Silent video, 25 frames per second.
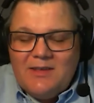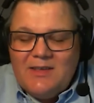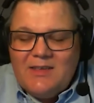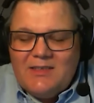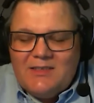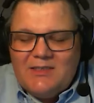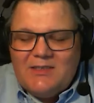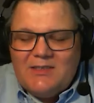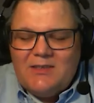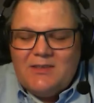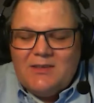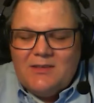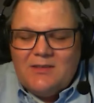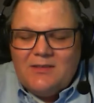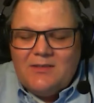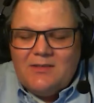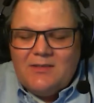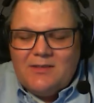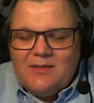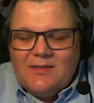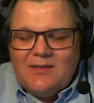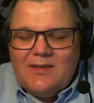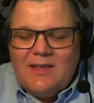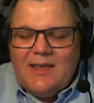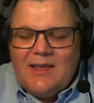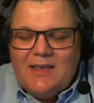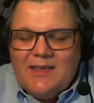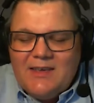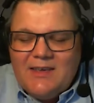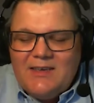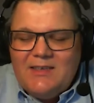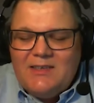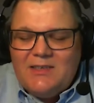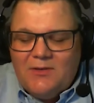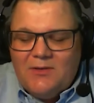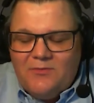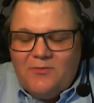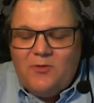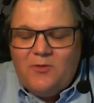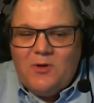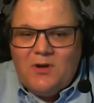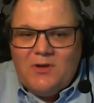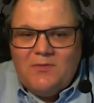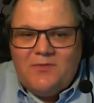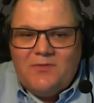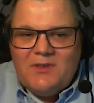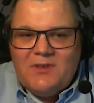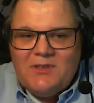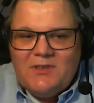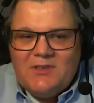is increasing fuel
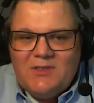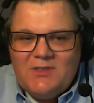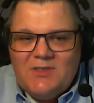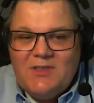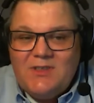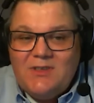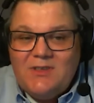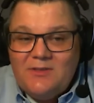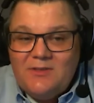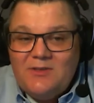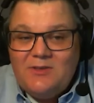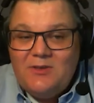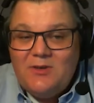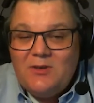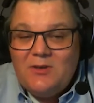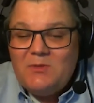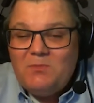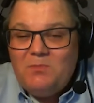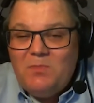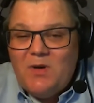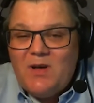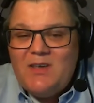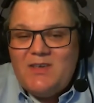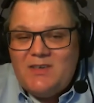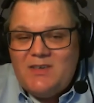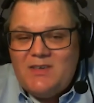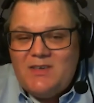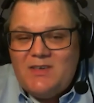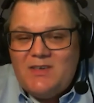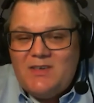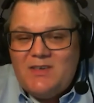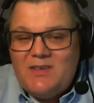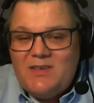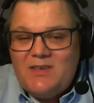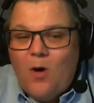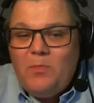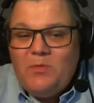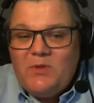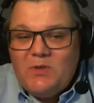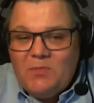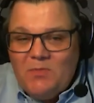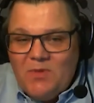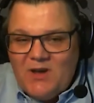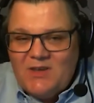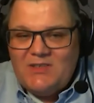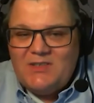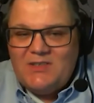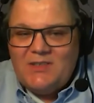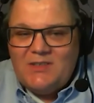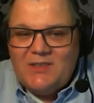efficiency just by
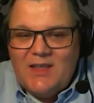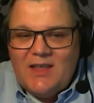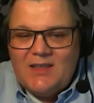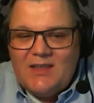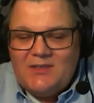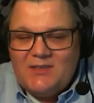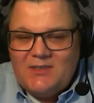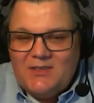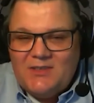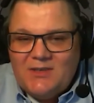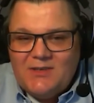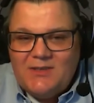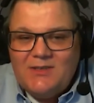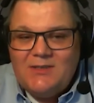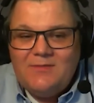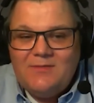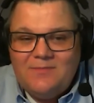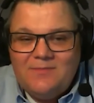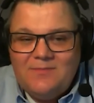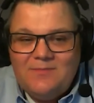optimizing that design.